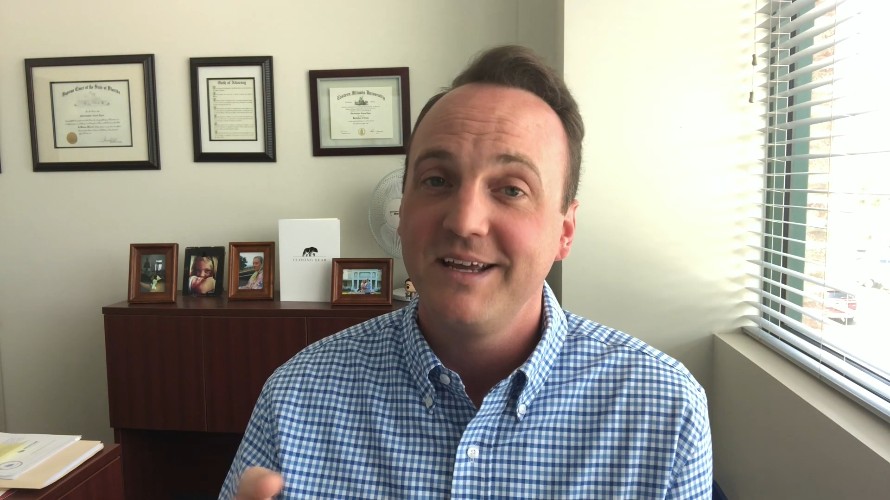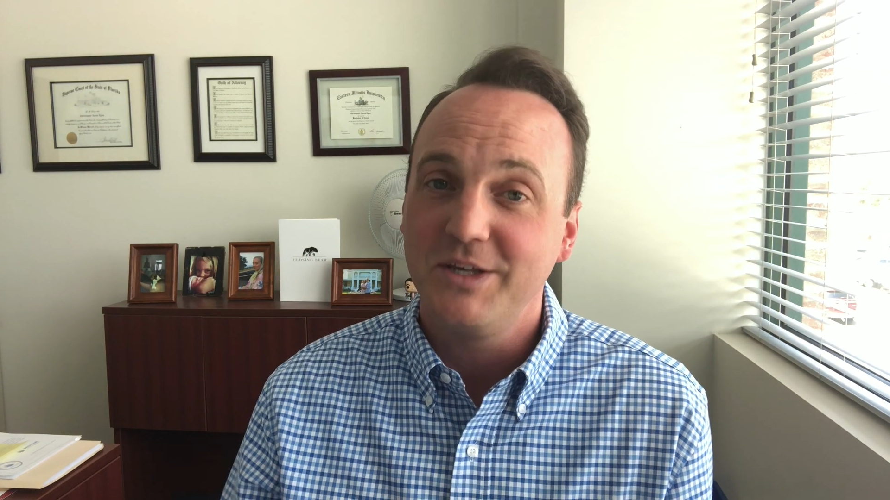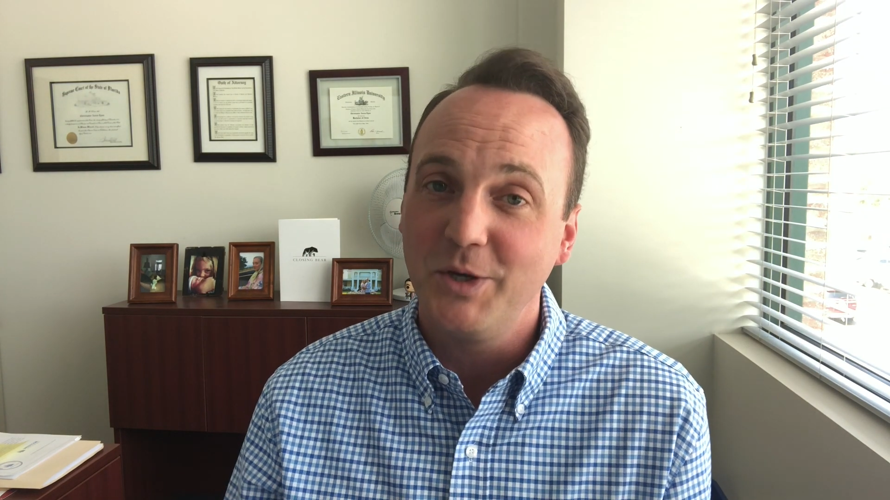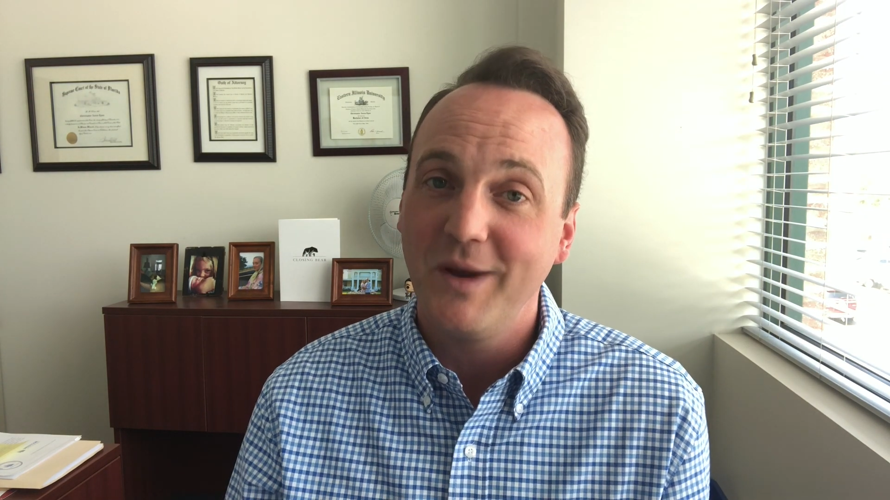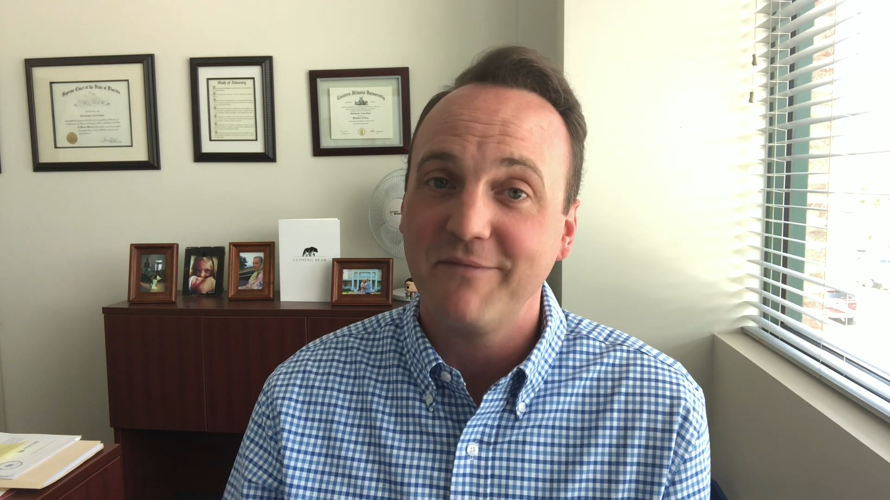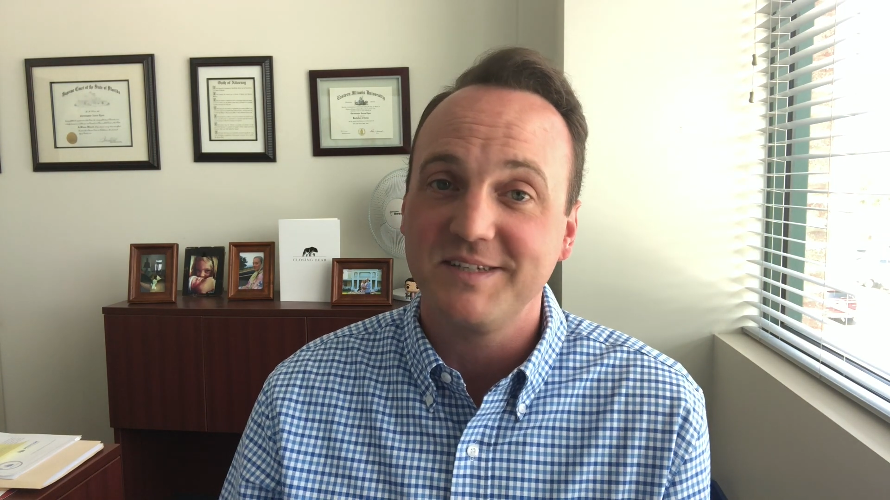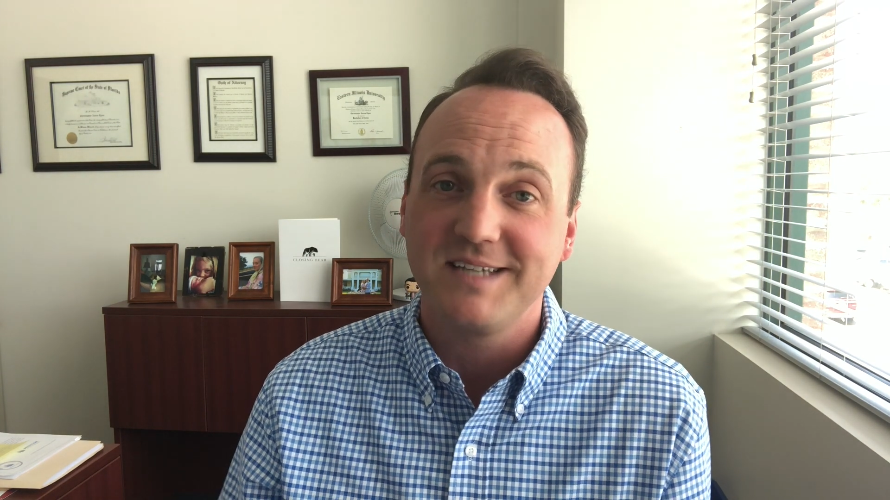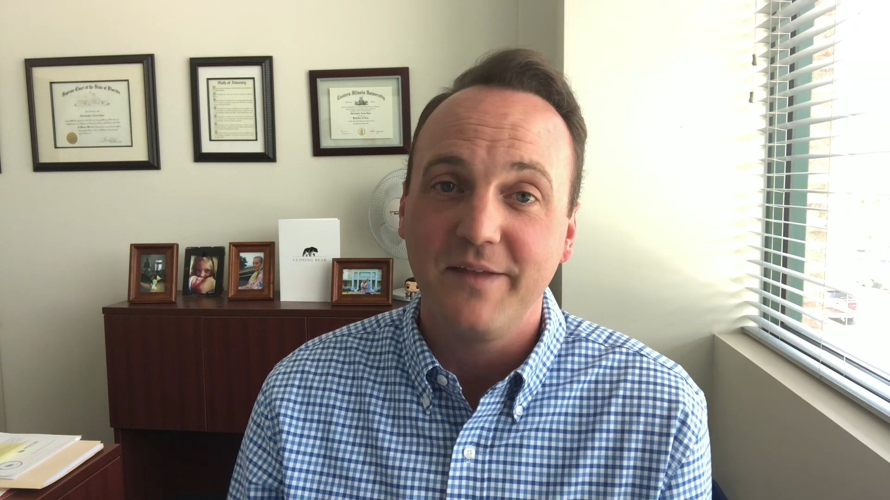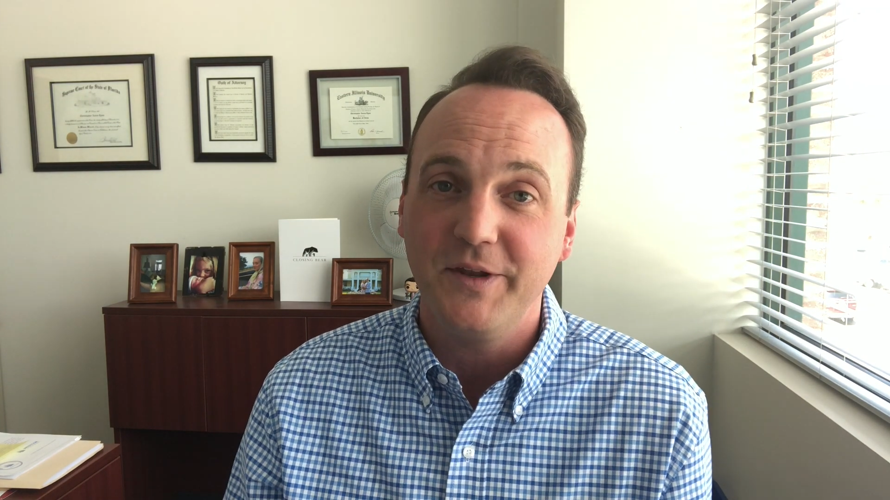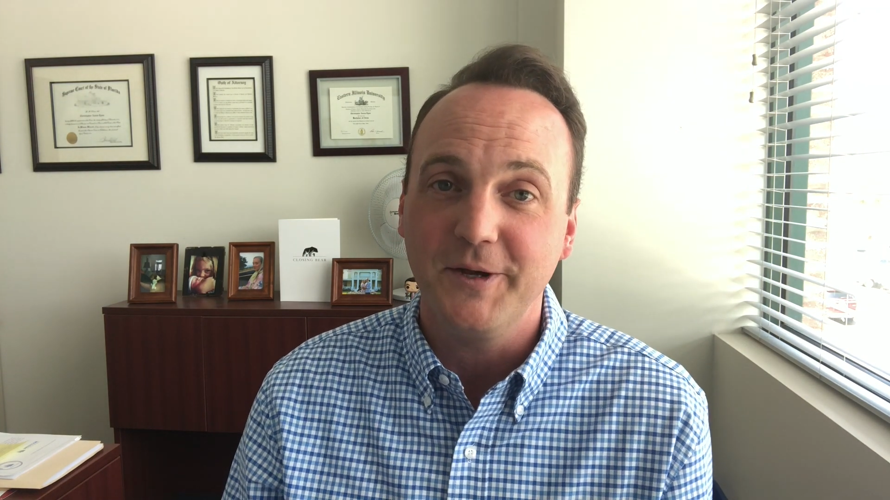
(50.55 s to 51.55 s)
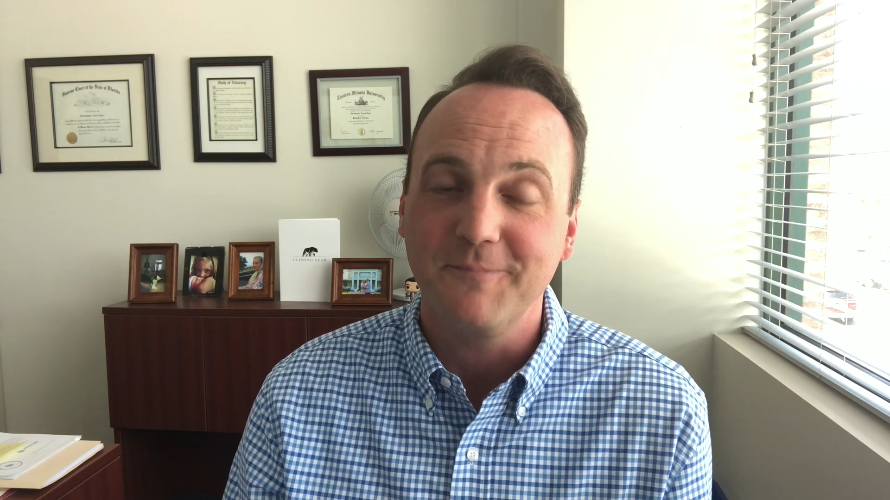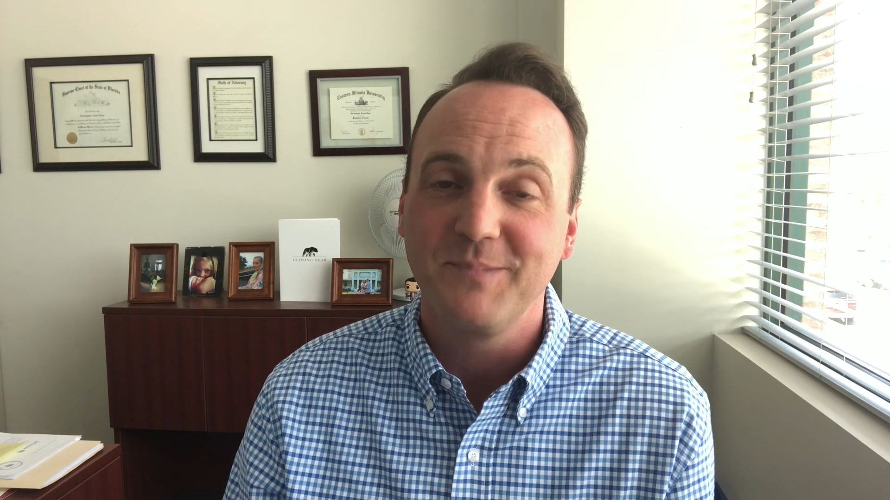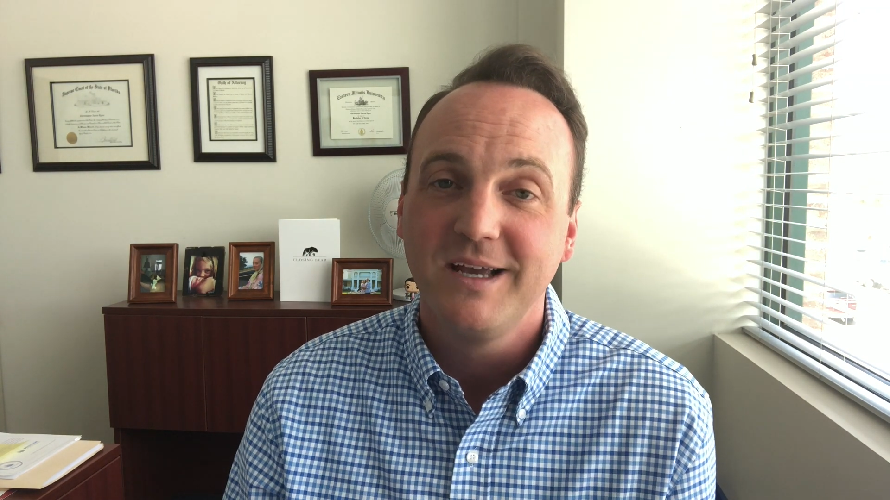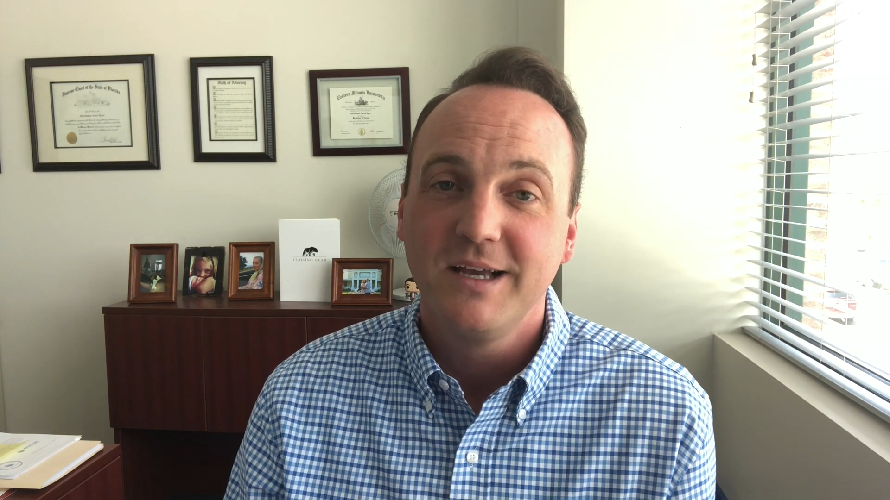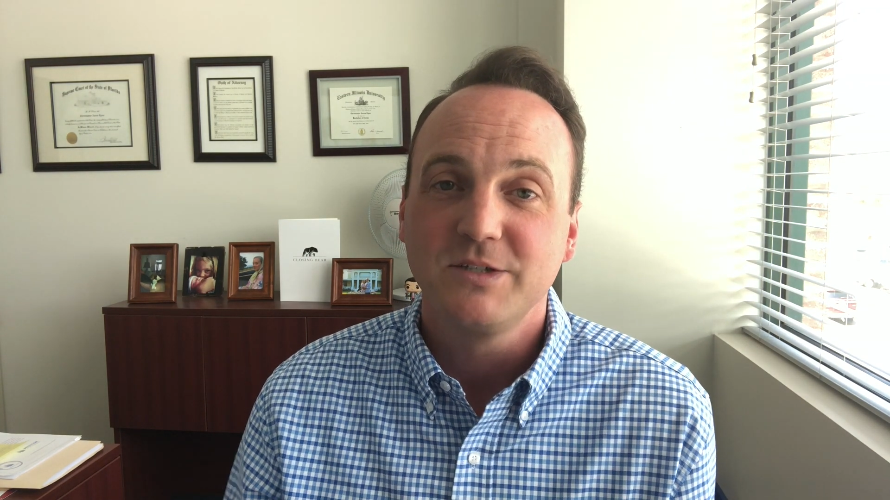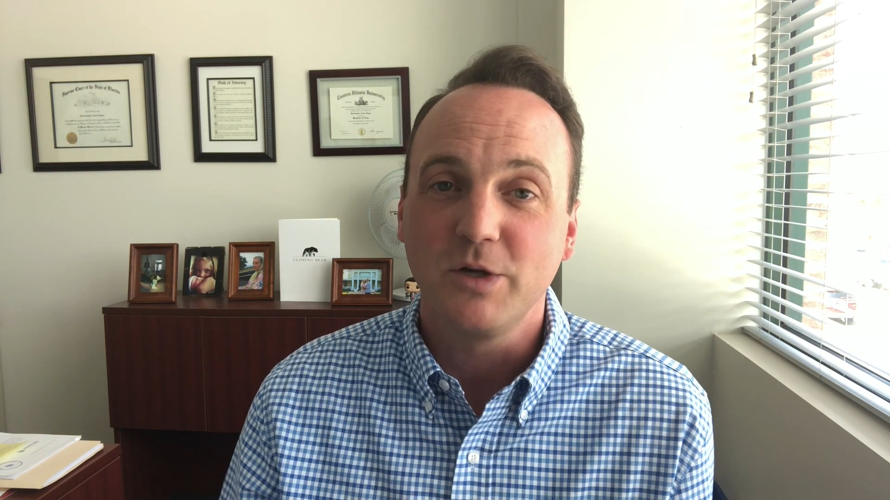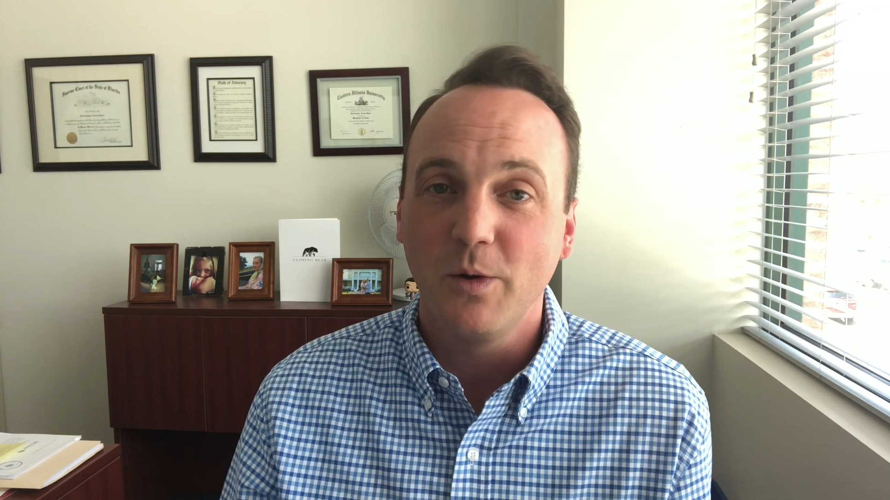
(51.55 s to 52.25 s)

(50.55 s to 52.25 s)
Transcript: you have to sign the note. So